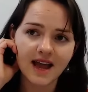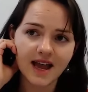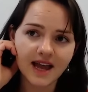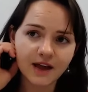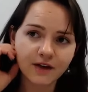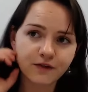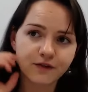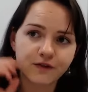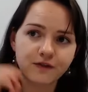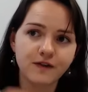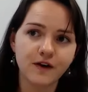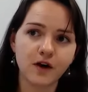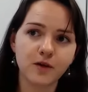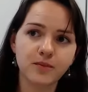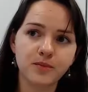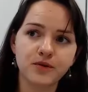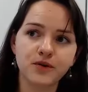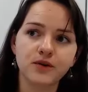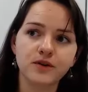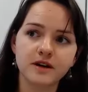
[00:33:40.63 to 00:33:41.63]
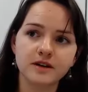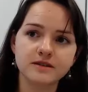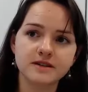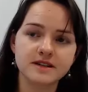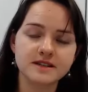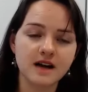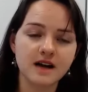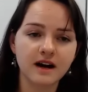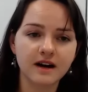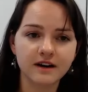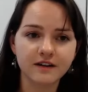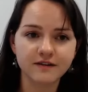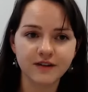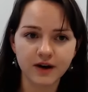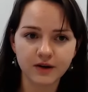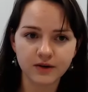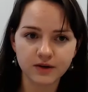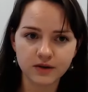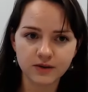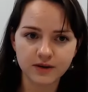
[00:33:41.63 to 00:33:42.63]
If a product is high
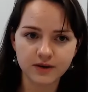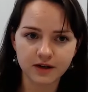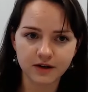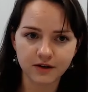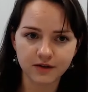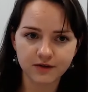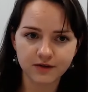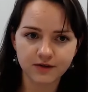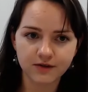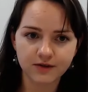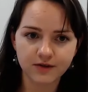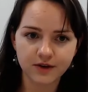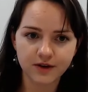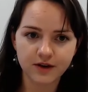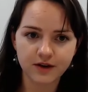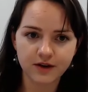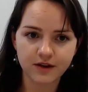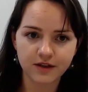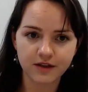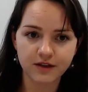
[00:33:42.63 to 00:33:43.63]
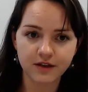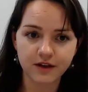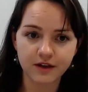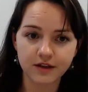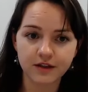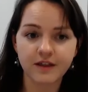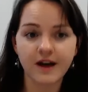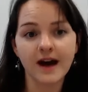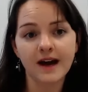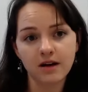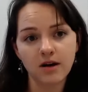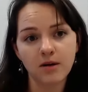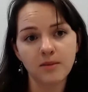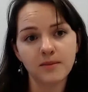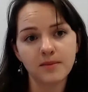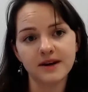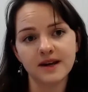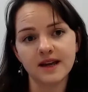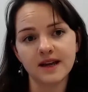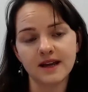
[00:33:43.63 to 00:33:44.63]
value enough that that
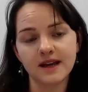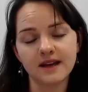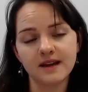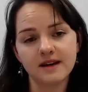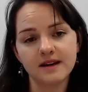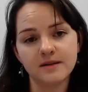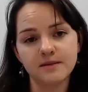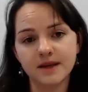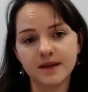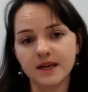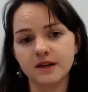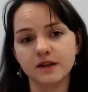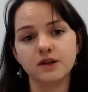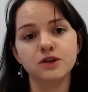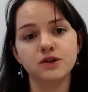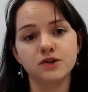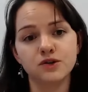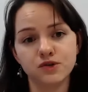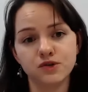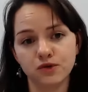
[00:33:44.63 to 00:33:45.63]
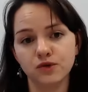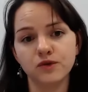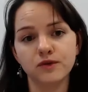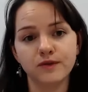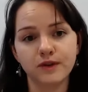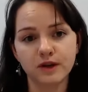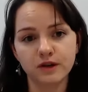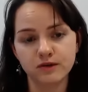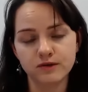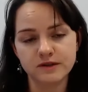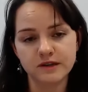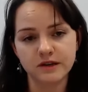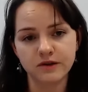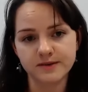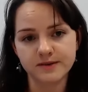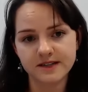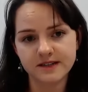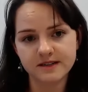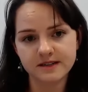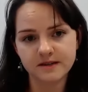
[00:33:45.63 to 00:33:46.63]
company can be in control of the closed loop
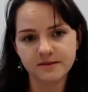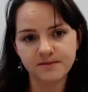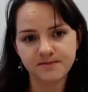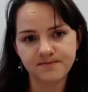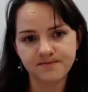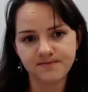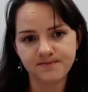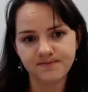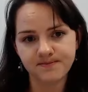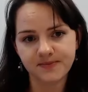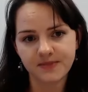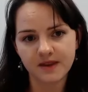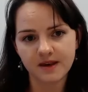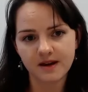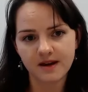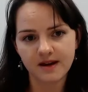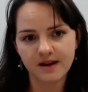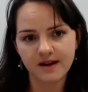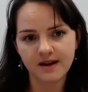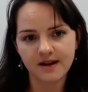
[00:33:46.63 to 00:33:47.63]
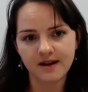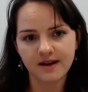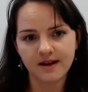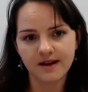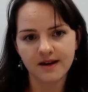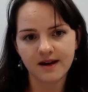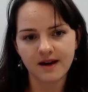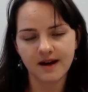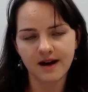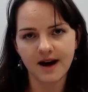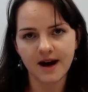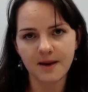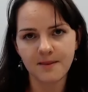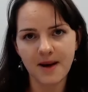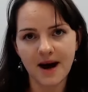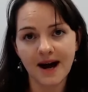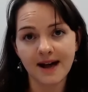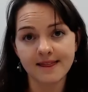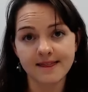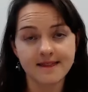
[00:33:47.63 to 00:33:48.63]
system,
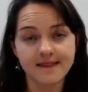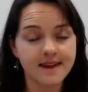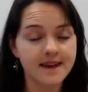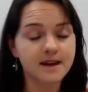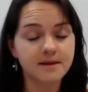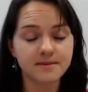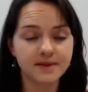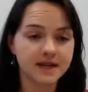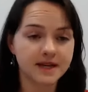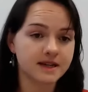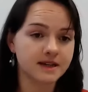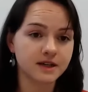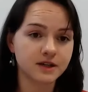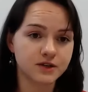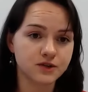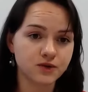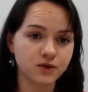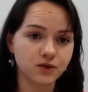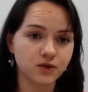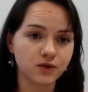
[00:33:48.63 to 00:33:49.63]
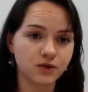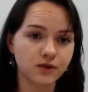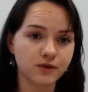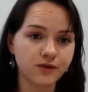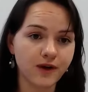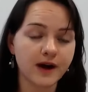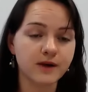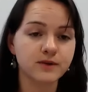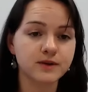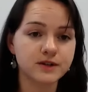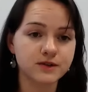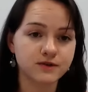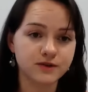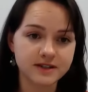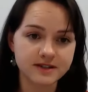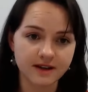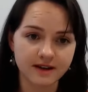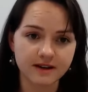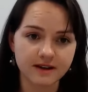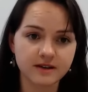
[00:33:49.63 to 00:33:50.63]
and they can be in control of how it's
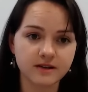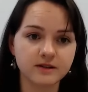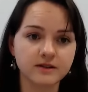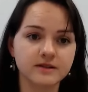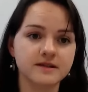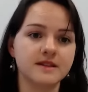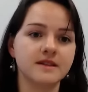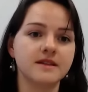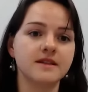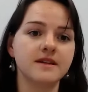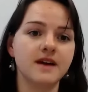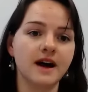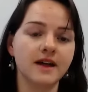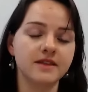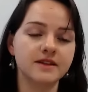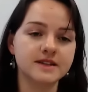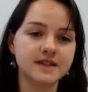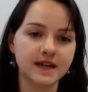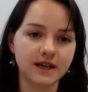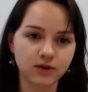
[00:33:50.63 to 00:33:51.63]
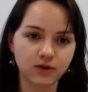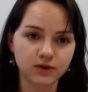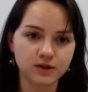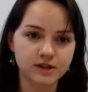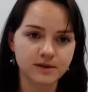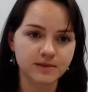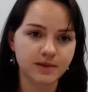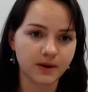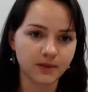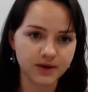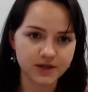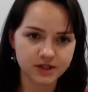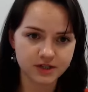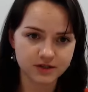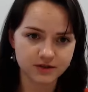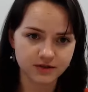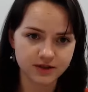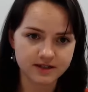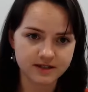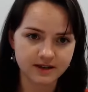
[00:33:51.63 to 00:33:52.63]
recycled and the technology by which
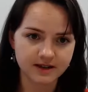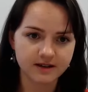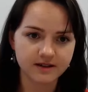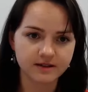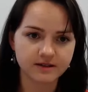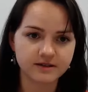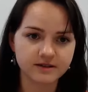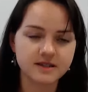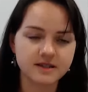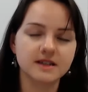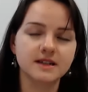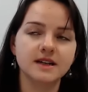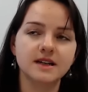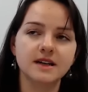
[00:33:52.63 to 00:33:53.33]
it's recycled,